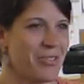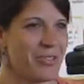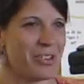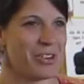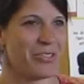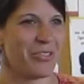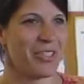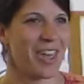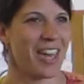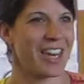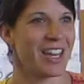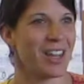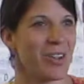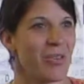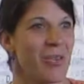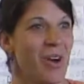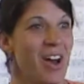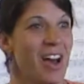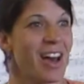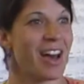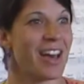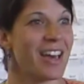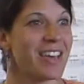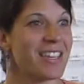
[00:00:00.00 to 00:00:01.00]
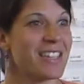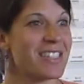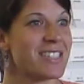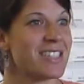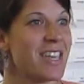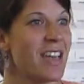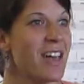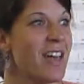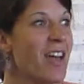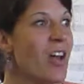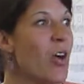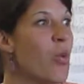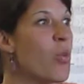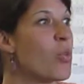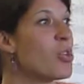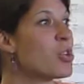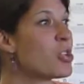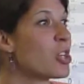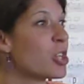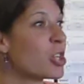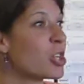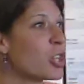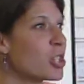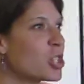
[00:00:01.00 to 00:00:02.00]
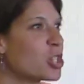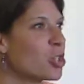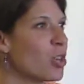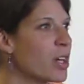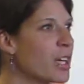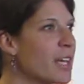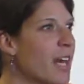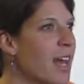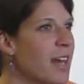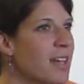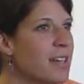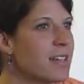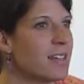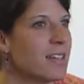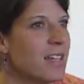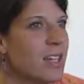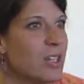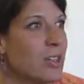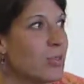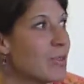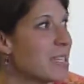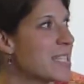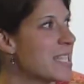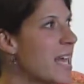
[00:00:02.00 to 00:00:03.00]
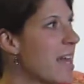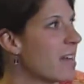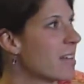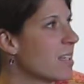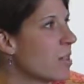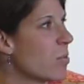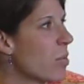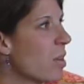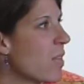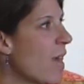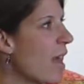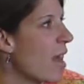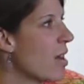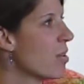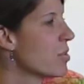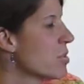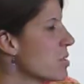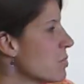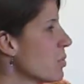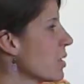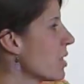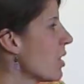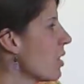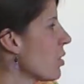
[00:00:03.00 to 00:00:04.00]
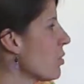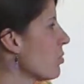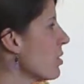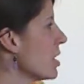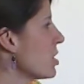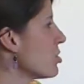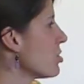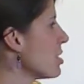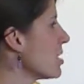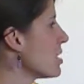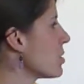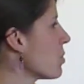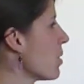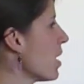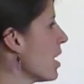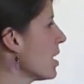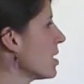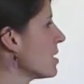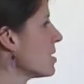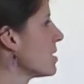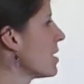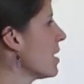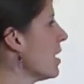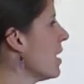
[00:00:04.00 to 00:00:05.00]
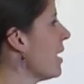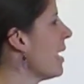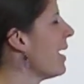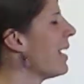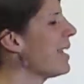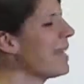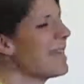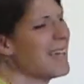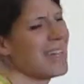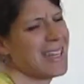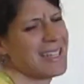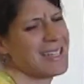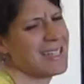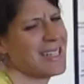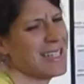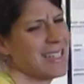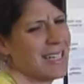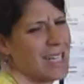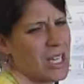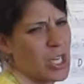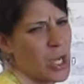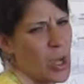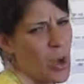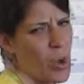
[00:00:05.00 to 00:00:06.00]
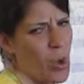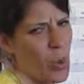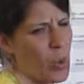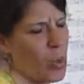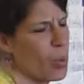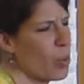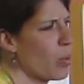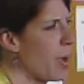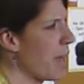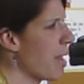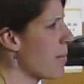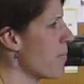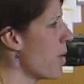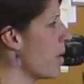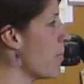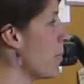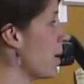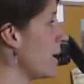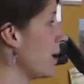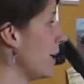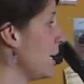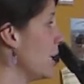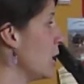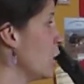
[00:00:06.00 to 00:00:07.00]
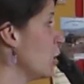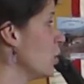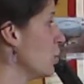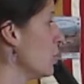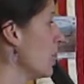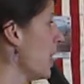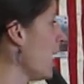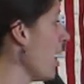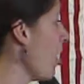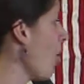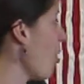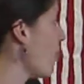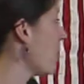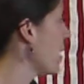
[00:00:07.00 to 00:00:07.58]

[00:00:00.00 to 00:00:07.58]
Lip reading: wolf that he was, took the shortcut. He knew exactly where the house with the 3 trees was. He didn't know Grandma, but he knew now